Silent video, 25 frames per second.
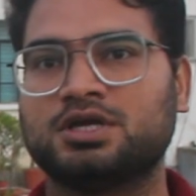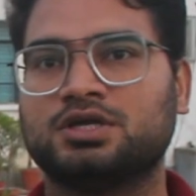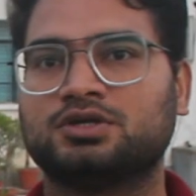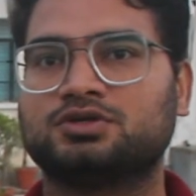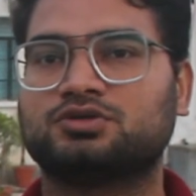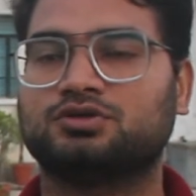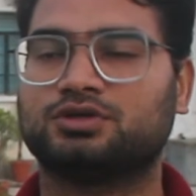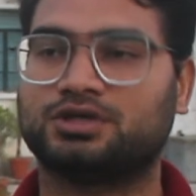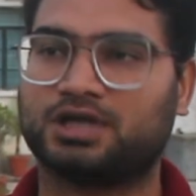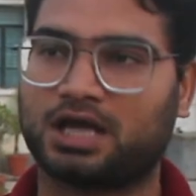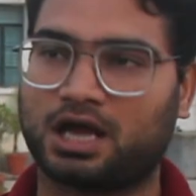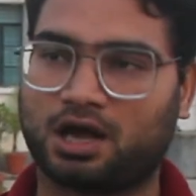
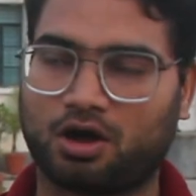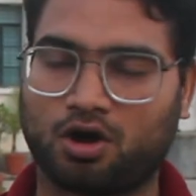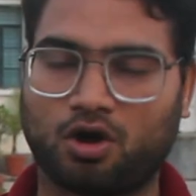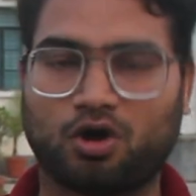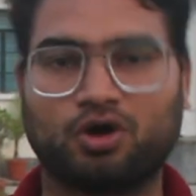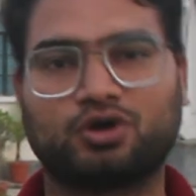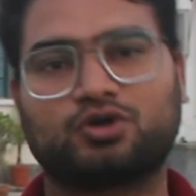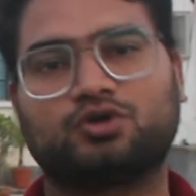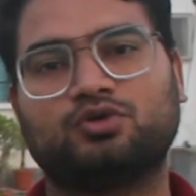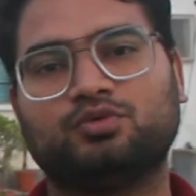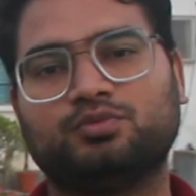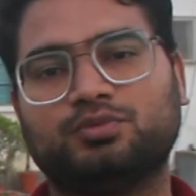So it
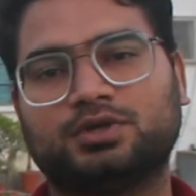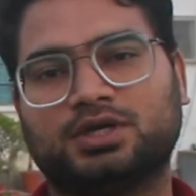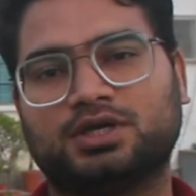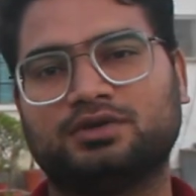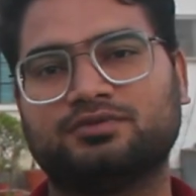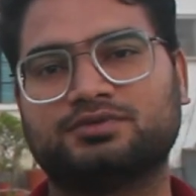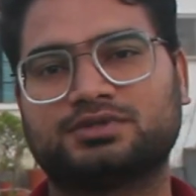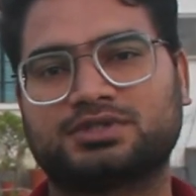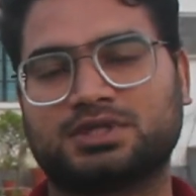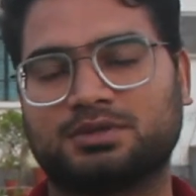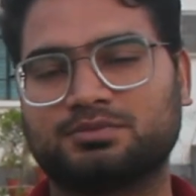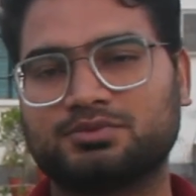ought to
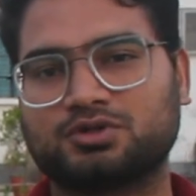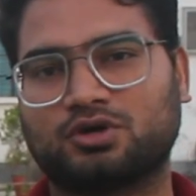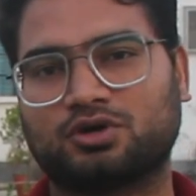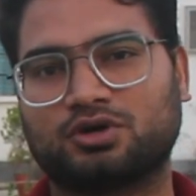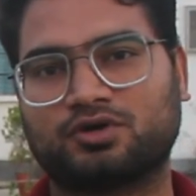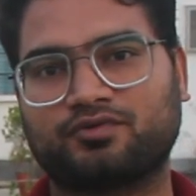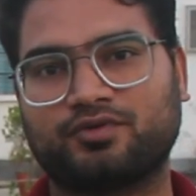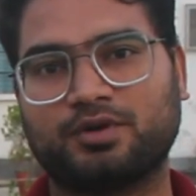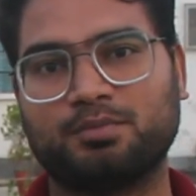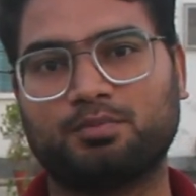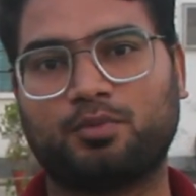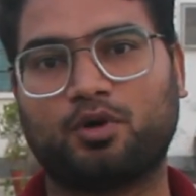give some sort
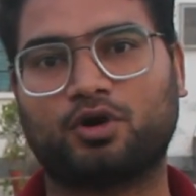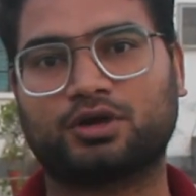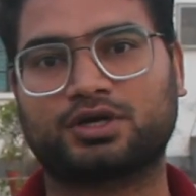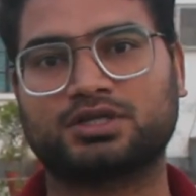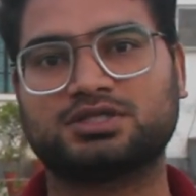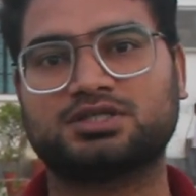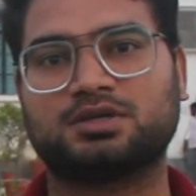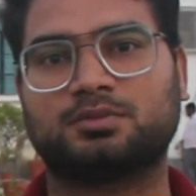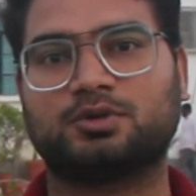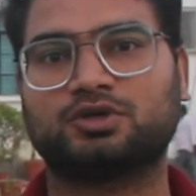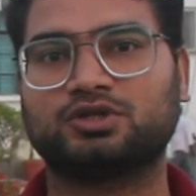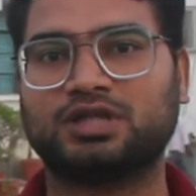of
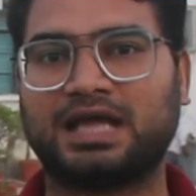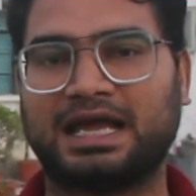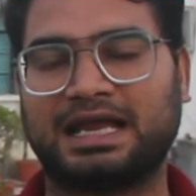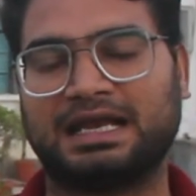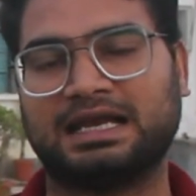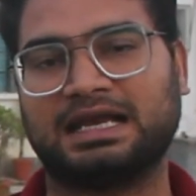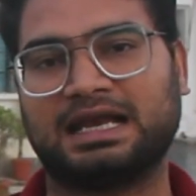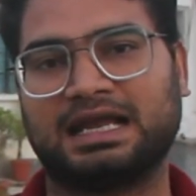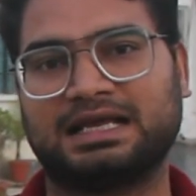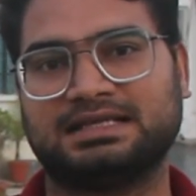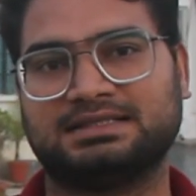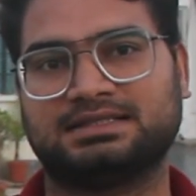importance about the
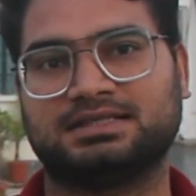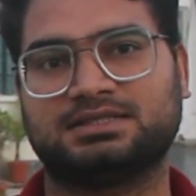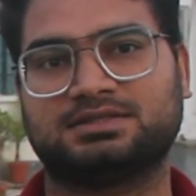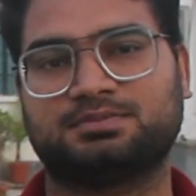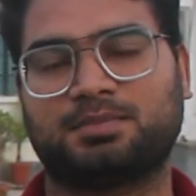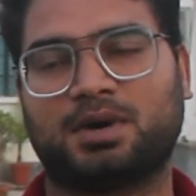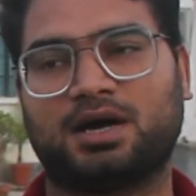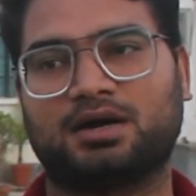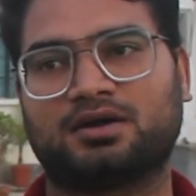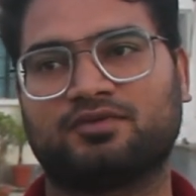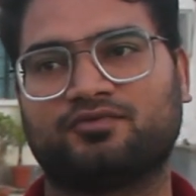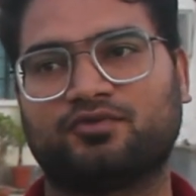analysis
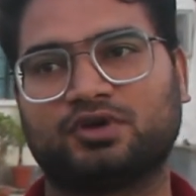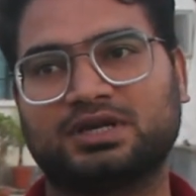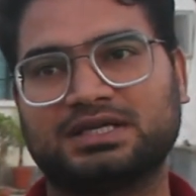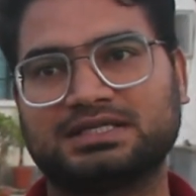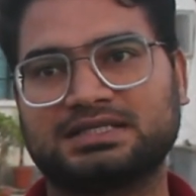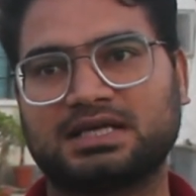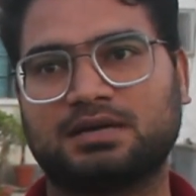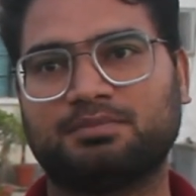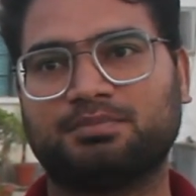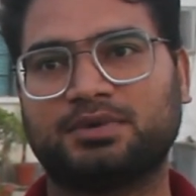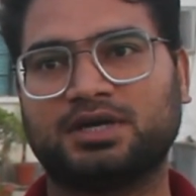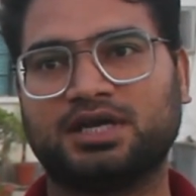part. For
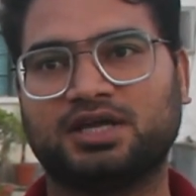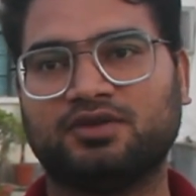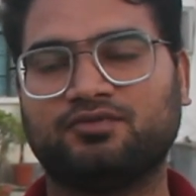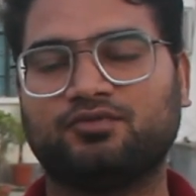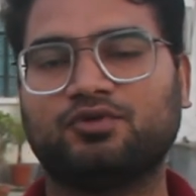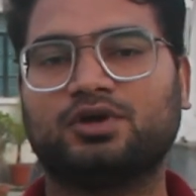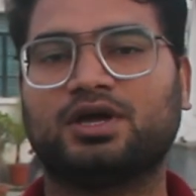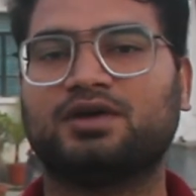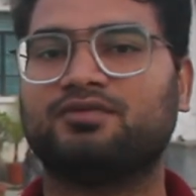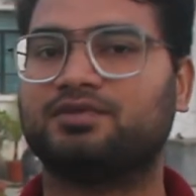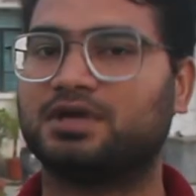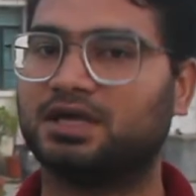example, if
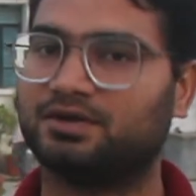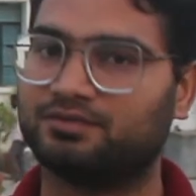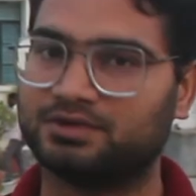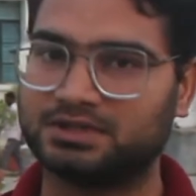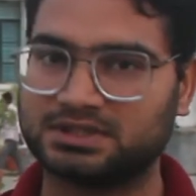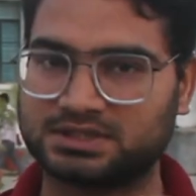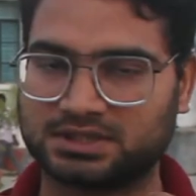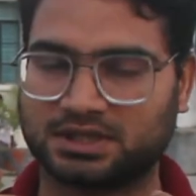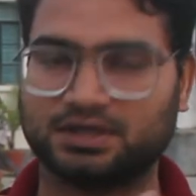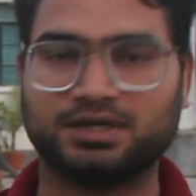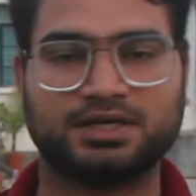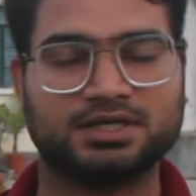you have
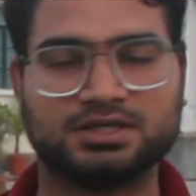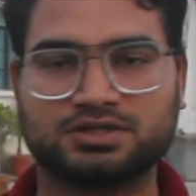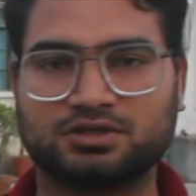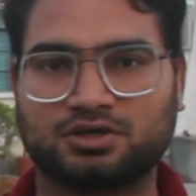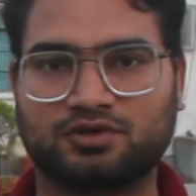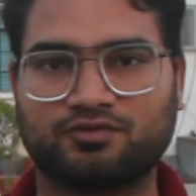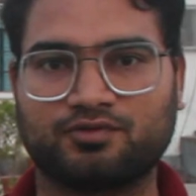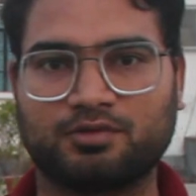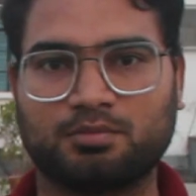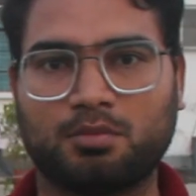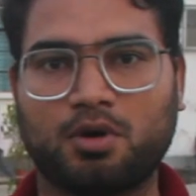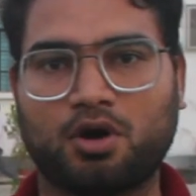given certain sort
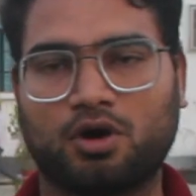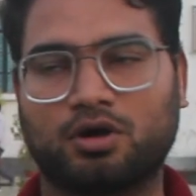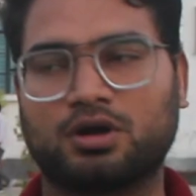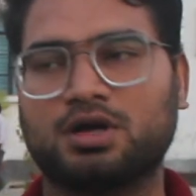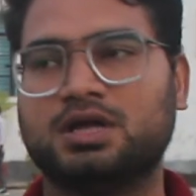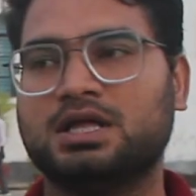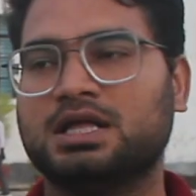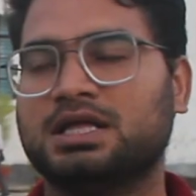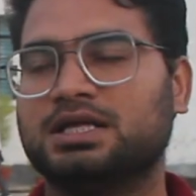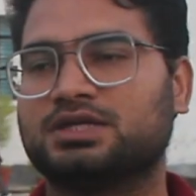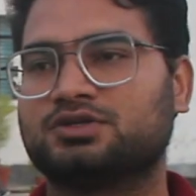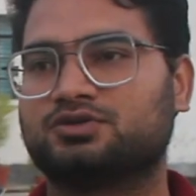of a mock,
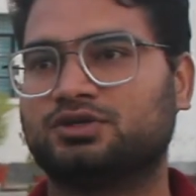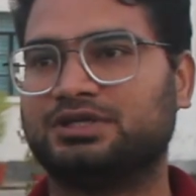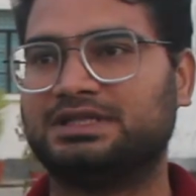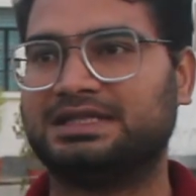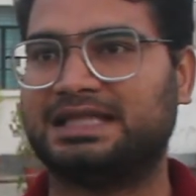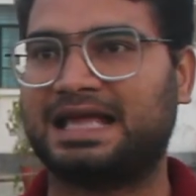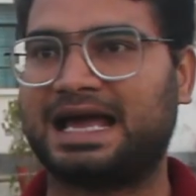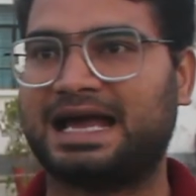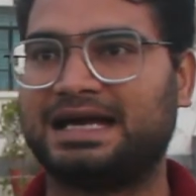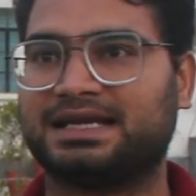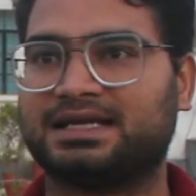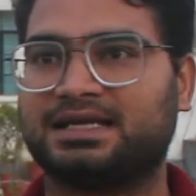so in
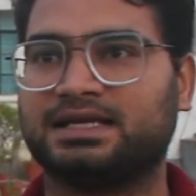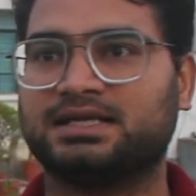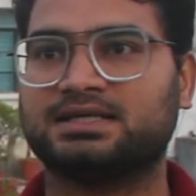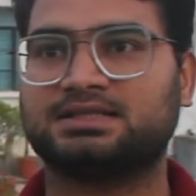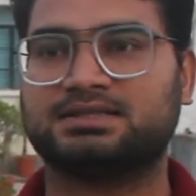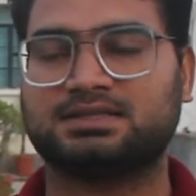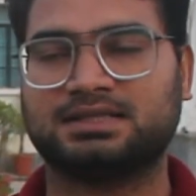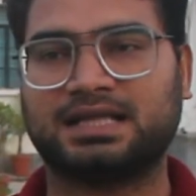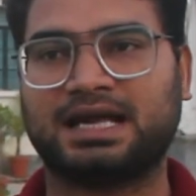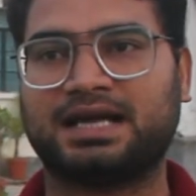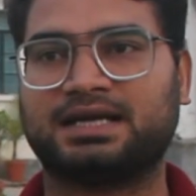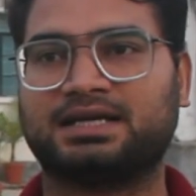that case,
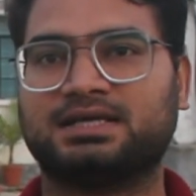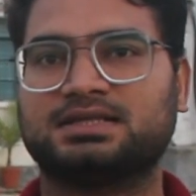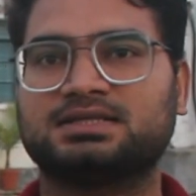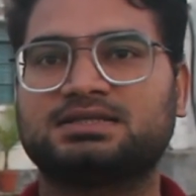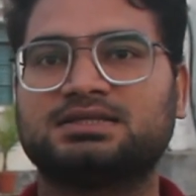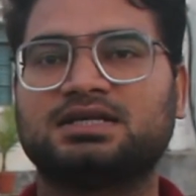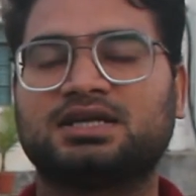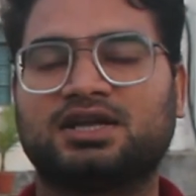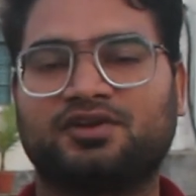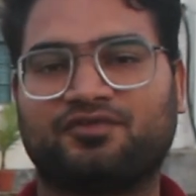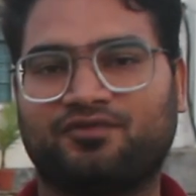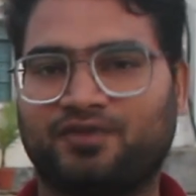that is
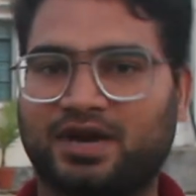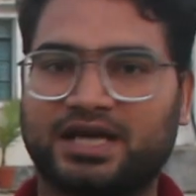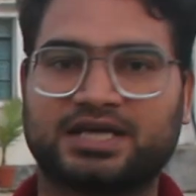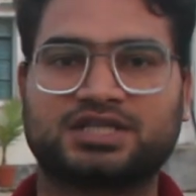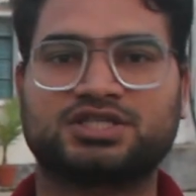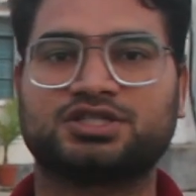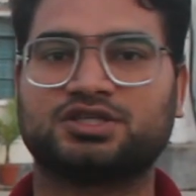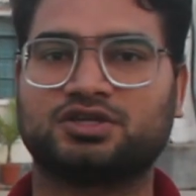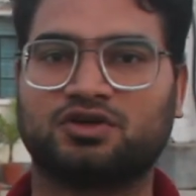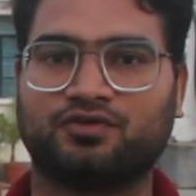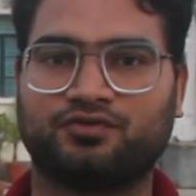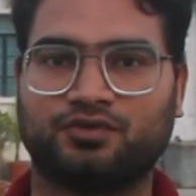the
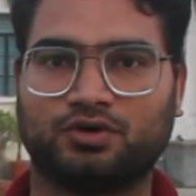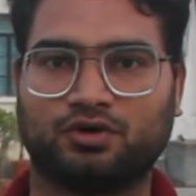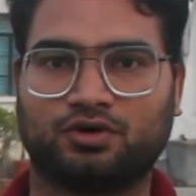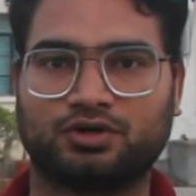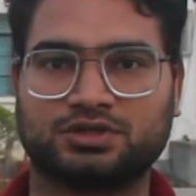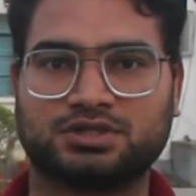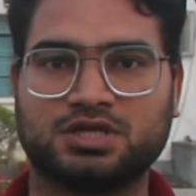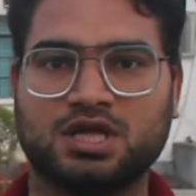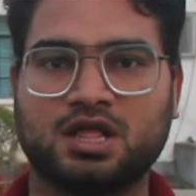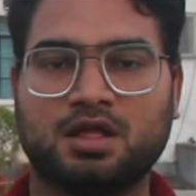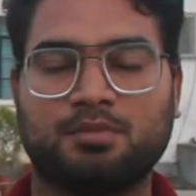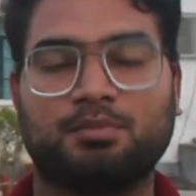reflection of yours.